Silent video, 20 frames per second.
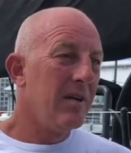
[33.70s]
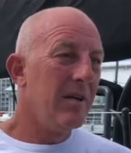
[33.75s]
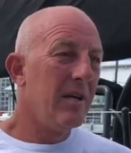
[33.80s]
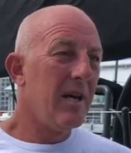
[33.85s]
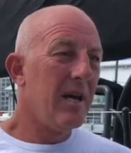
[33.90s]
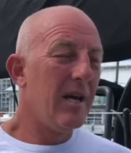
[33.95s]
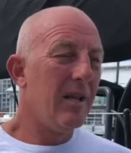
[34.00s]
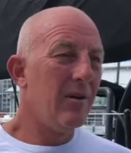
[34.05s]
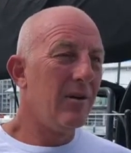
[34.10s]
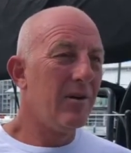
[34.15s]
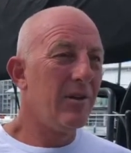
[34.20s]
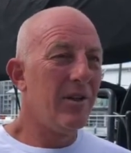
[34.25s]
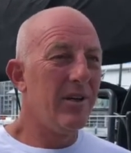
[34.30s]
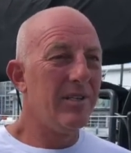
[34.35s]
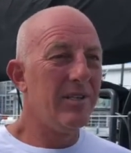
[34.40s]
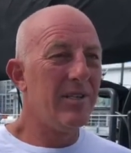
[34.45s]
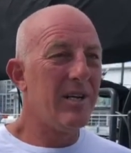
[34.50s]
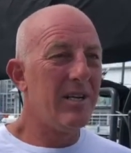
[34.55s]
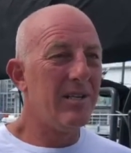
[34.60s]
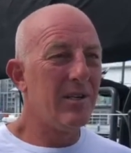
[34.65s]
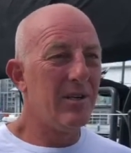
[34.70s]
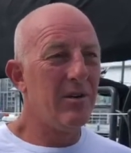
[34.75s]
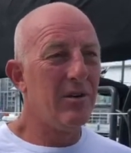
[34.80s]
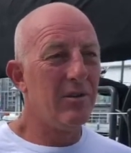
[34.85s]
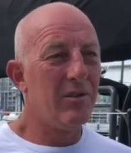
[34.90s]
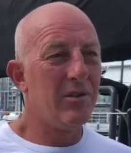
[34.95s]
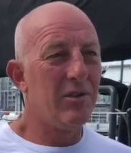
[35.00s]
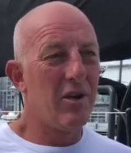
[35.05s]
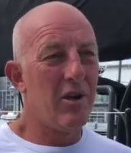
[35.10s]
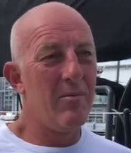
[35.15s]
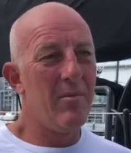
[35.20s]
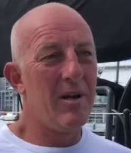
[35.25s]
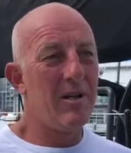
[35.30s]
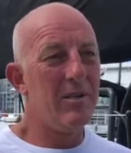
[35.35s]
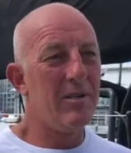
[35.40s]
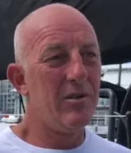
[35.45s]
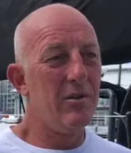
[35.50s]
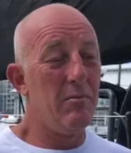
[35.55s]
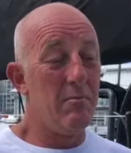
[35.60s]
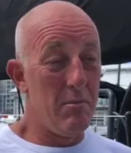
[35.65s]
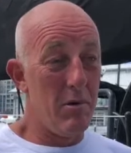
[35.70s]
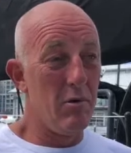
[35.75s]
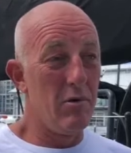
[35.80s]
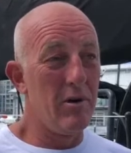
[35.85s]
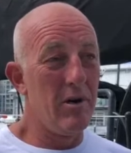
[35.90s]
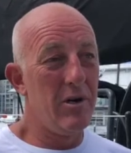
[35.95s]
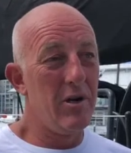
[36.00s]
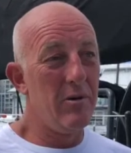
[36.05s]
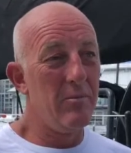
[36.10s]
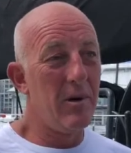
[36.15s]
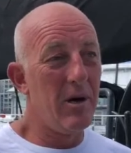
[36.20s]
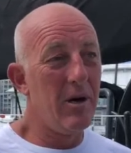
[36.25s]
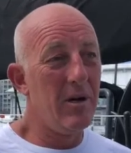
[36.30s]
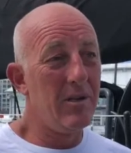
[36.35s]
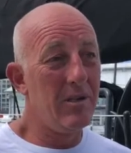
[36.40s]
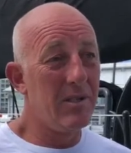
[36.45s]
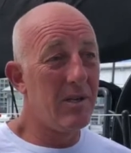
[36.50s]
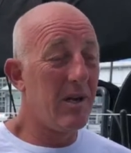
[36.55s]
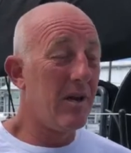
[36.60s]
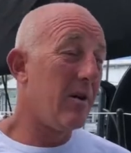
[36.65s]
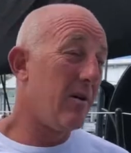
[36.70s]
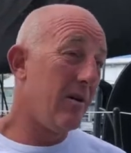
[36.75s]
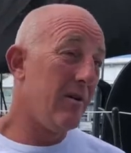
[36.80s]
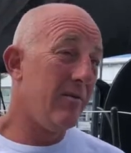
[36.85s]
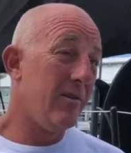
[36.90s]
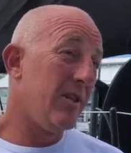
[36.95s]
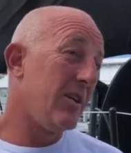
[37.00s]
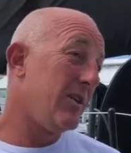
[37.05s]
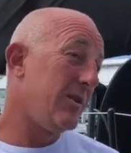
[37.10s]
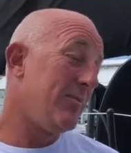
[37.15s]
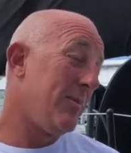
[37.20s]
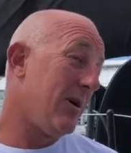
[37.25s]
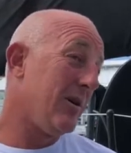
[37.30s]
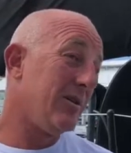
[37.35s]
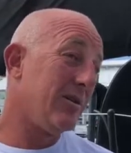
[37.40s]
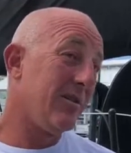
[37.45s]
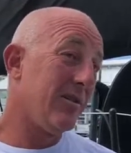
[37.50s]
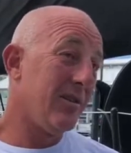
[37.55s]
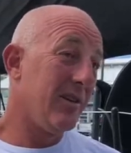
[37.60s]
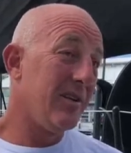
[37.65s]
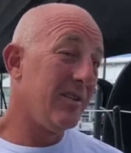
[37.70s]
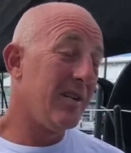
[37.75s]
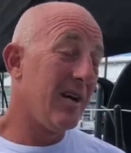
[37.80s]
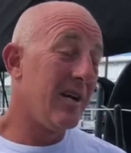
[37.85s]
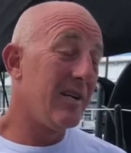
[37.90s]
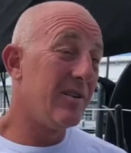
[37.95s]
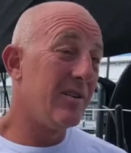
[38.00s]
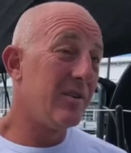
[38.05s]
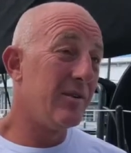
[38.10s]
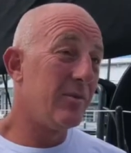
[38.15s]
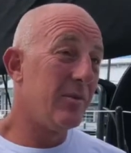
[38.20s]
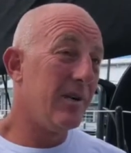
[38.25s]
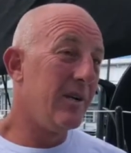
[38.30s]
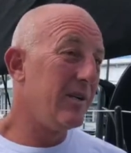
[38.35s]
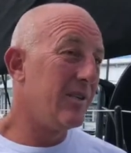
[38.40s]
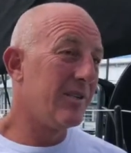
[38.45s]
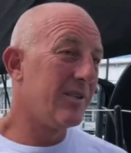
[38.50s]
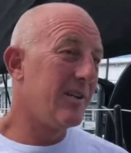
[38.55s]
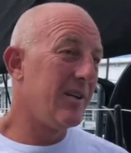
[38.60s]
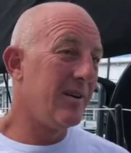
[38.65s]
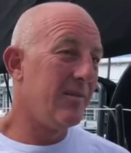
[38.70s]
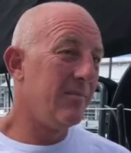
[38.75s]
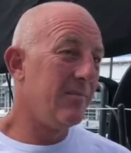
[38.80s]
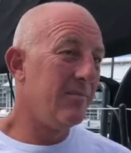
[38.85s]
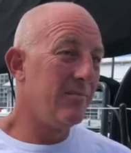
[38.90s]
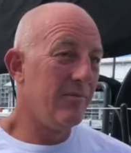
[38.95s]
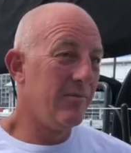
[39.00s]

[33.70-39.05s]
Yeah, look, these days it costs so much to build a new boat, so even these boats of these ages, we just keep